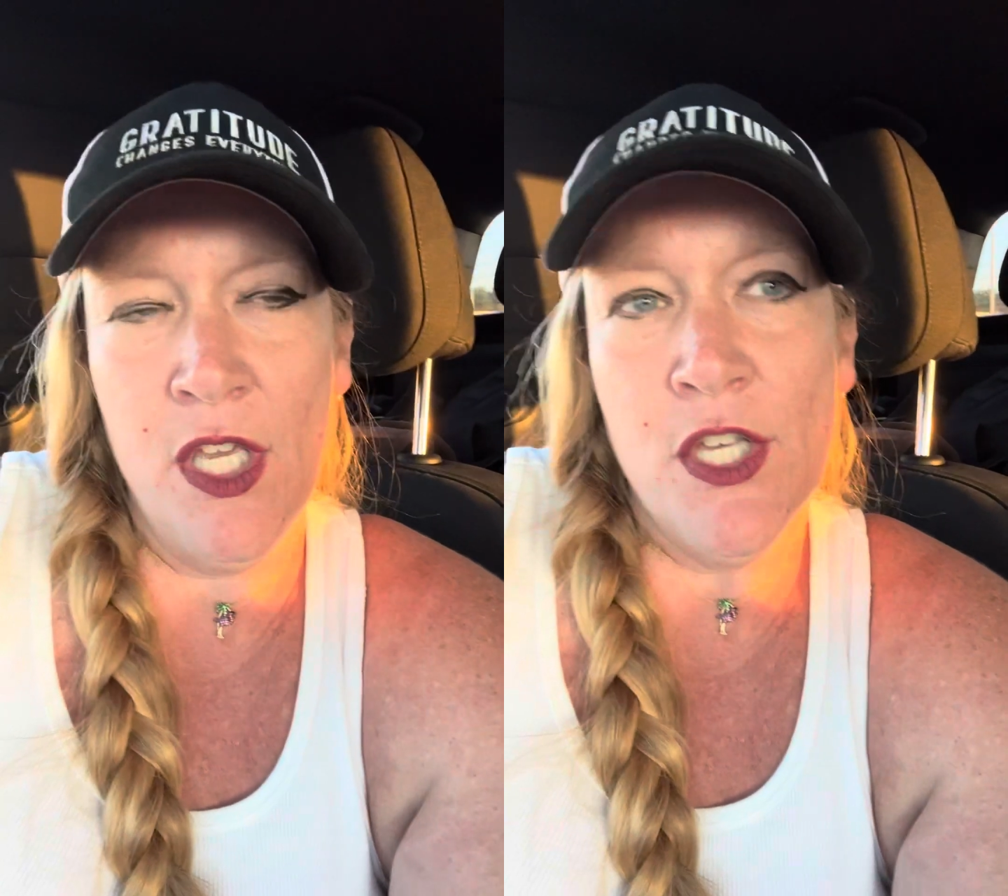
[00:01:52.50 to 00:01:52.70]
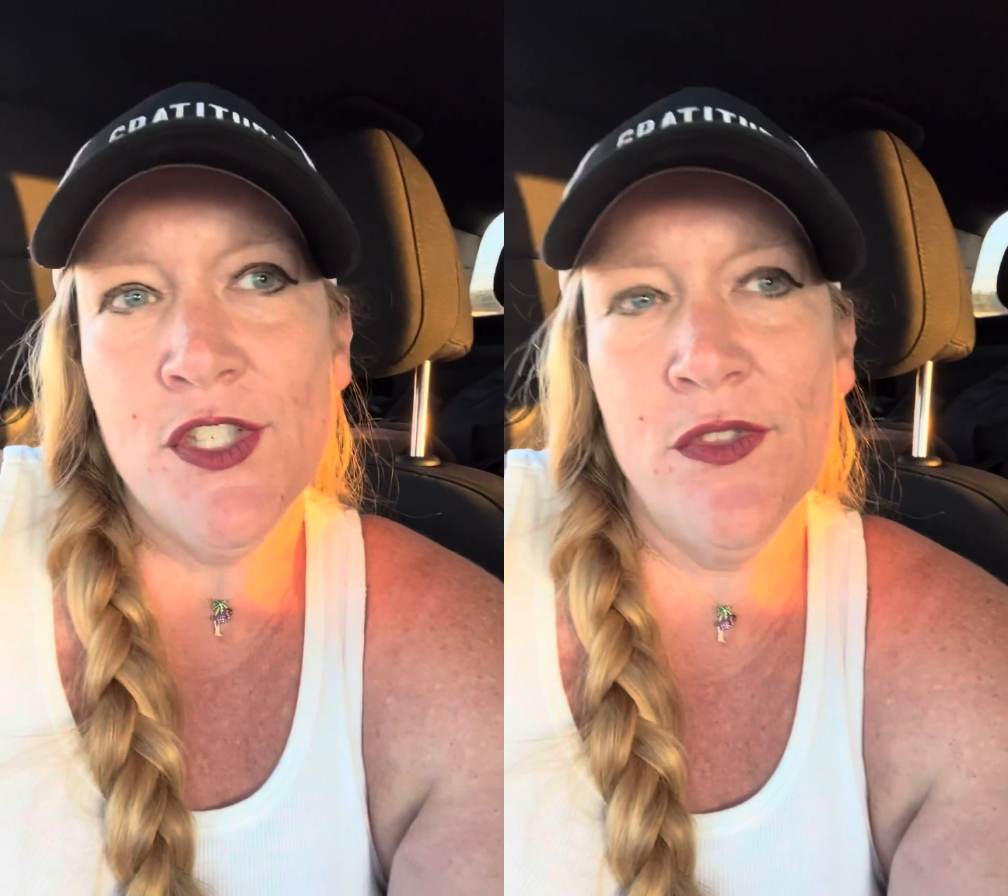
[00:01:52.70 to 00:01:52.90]

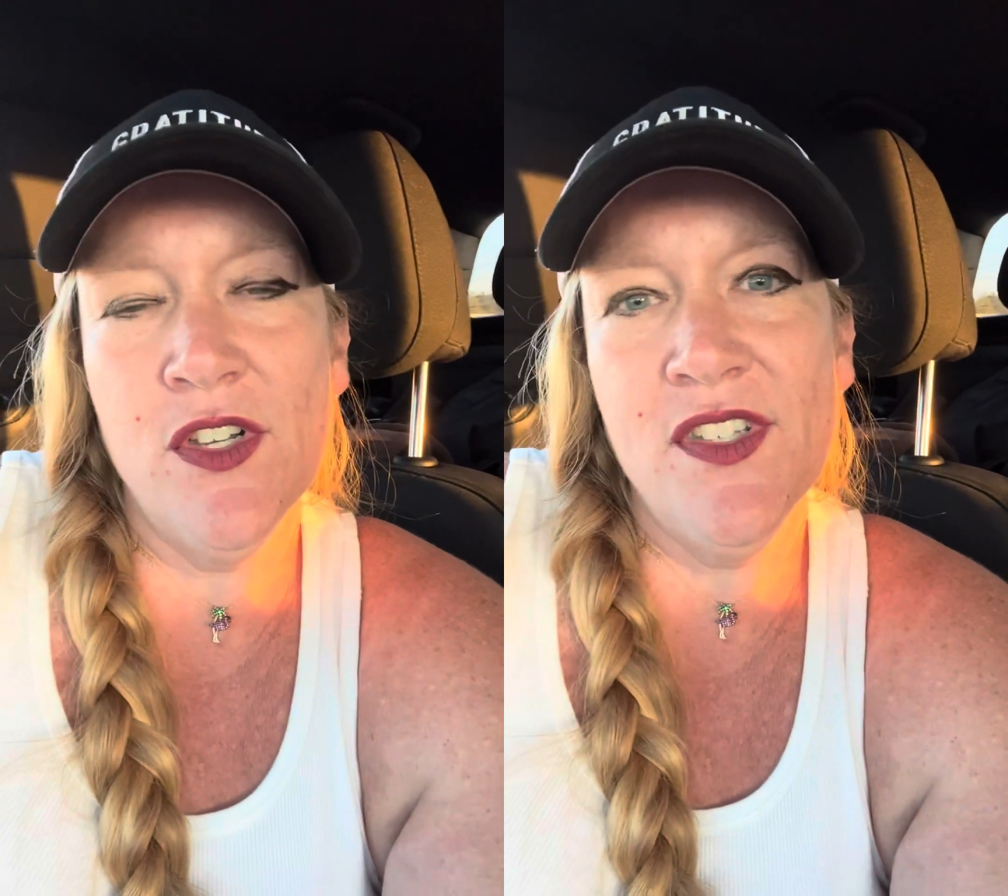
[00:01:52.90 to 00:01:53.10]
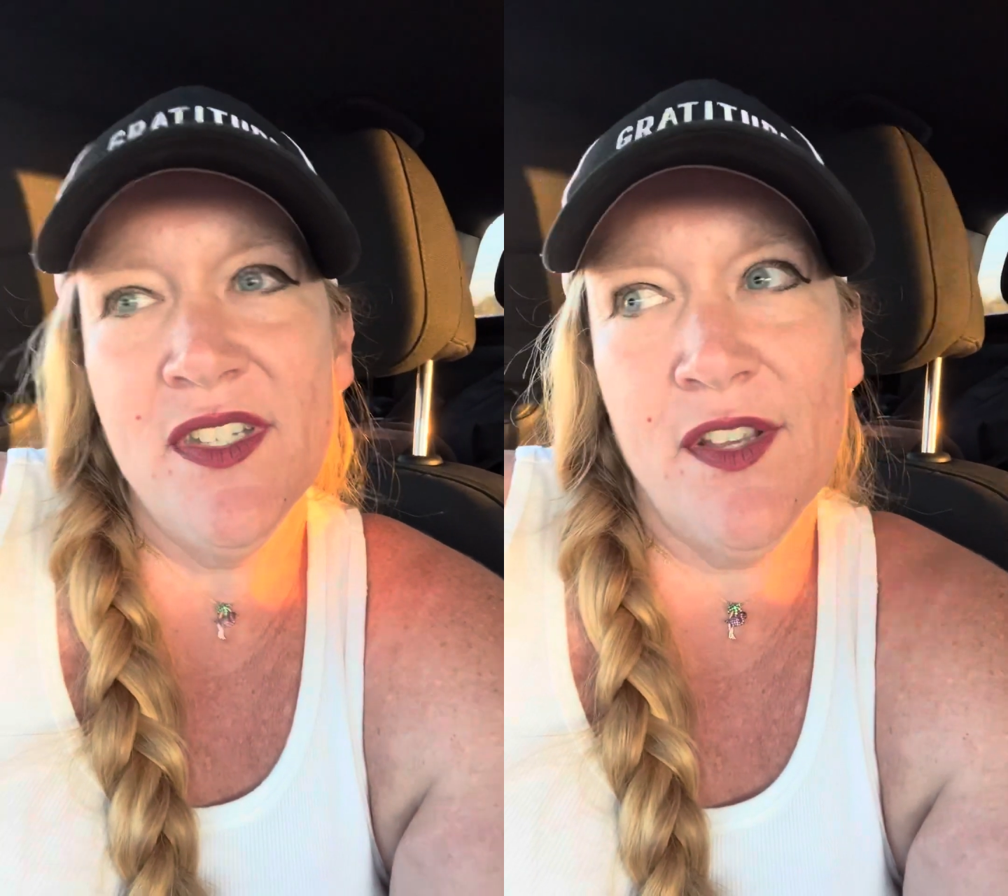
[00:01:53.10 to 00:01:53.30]
So
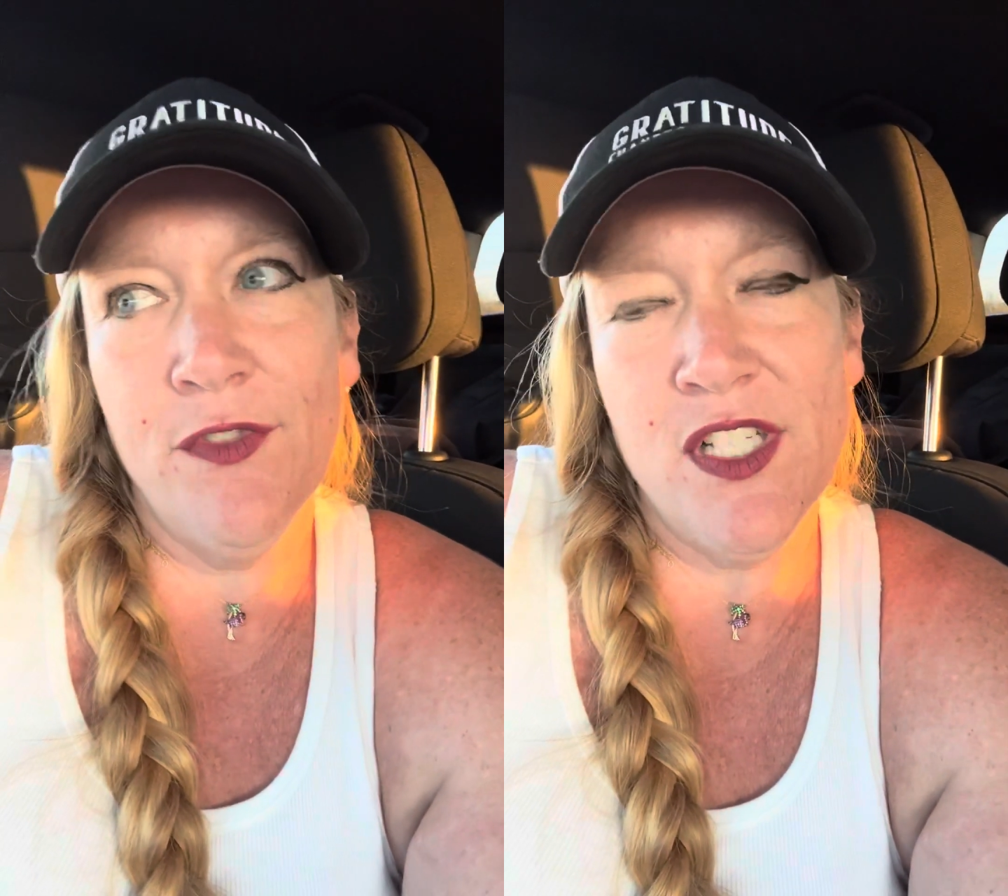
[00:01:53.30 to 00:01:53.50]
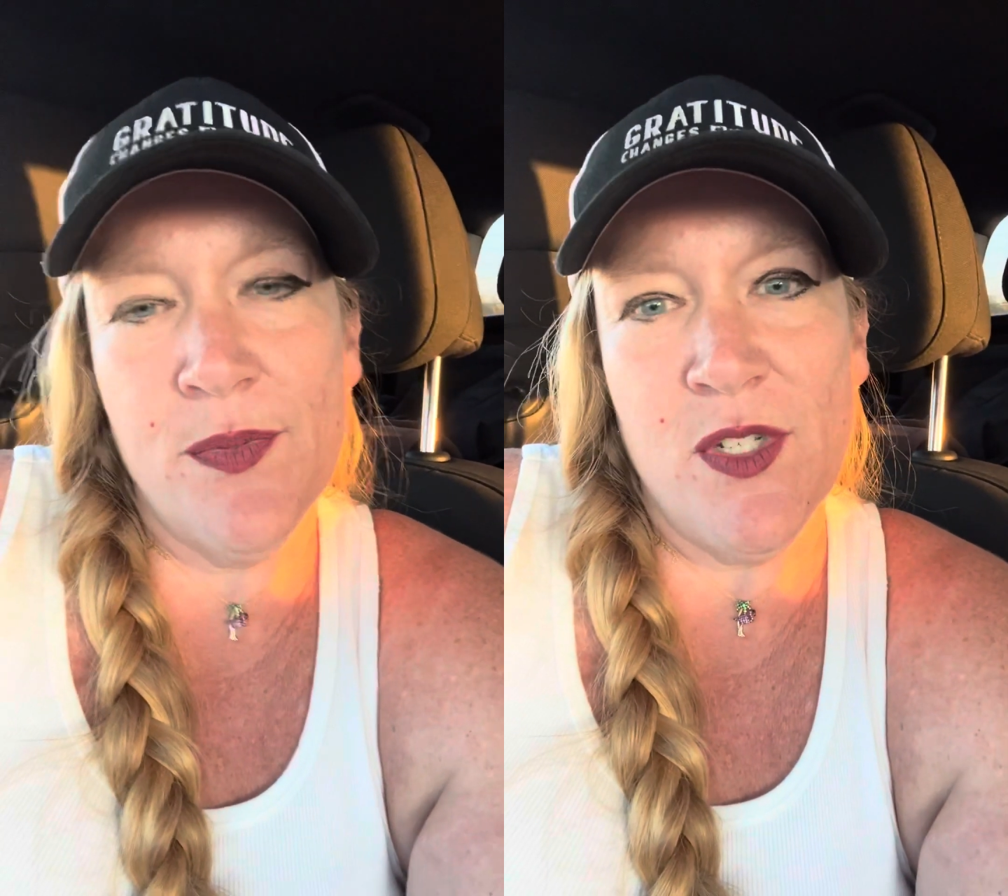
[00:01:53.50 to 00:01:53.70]
there's a
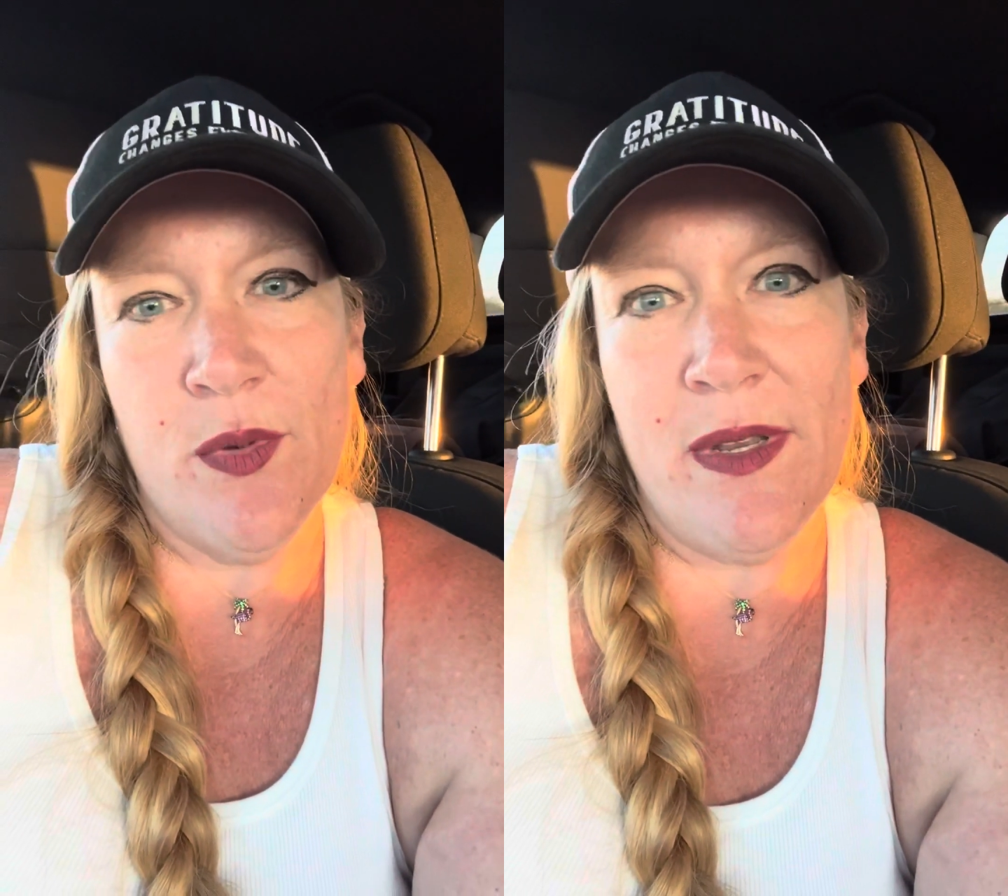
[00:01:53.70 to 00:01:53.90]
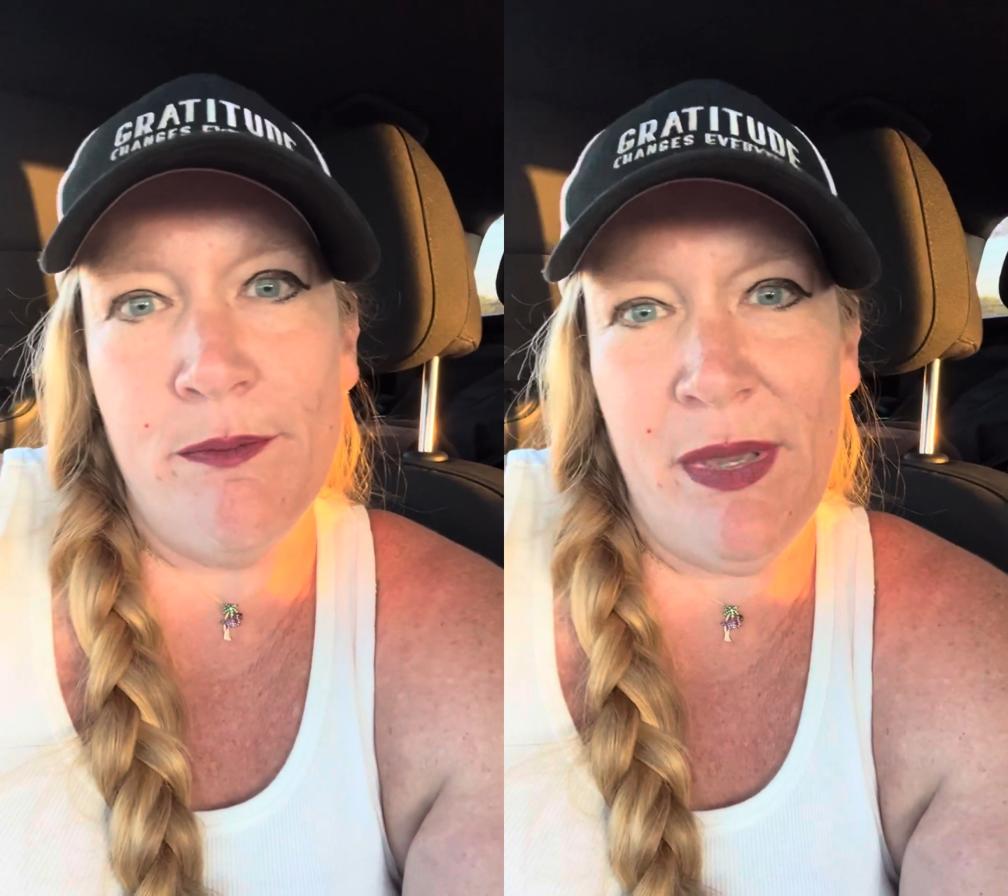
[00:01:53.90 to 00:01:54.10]
difference between